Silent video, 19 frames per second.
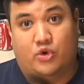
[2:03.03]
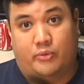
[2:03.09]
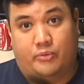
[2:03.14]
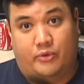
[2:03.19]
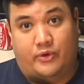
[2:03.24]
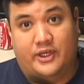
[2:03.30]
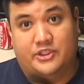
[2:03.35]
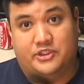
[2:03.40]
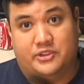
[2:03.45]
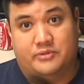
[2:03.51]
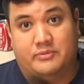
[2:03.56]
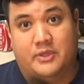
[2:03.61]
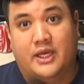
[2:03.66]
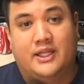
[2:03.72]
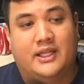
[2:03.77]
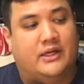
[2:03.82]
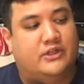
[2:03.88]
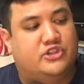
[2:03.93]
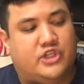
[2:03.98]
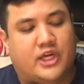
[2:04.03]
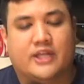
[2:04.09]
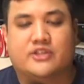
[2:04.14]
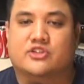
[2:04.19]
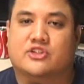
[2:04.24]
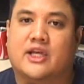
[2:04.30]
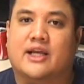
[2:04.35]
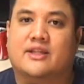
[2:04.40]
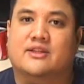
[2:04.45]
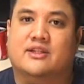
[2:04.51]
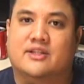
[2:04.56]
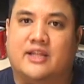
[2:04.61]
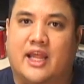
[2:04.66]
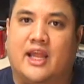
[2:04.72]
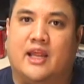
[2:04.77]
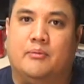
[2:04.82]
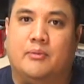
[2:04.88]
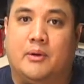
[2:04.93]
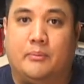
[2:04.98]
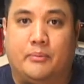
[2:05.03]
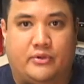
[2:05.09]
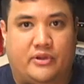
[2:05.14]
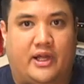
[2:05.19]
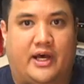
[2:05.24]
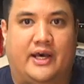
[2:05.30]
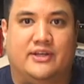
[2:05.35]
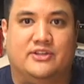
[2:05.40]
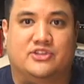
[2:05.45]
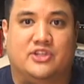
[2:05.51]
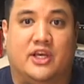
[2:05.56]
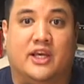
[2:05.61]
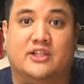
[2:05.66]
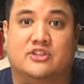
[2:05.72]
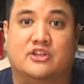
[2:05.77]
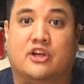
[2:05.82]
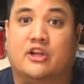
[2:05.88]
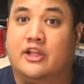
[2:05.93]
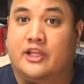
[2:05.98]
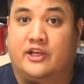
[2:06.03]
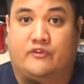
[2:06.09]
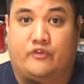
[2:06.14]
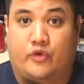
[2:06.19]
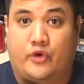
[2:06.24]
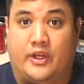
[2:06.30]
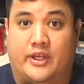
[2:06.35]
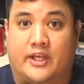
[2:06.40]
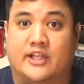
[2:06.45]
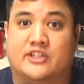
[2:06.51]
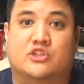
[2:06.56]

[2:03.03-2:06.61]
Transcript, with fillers: Corporation. Now, just like the name implies, it's click-free.